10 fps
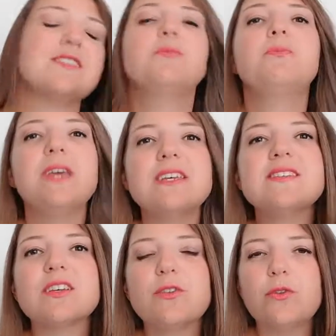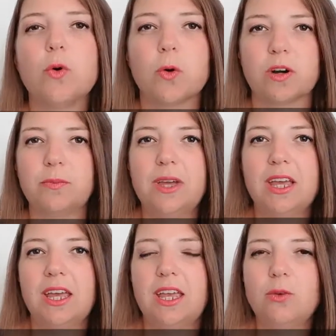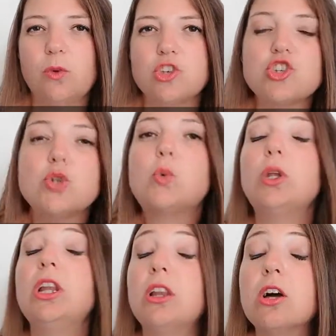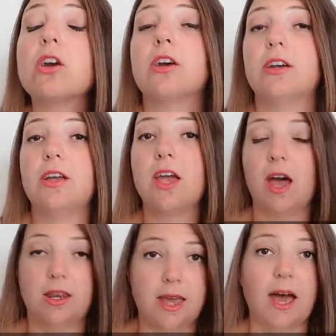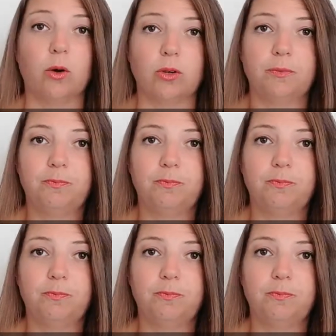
the basic form in which you will learn a noun.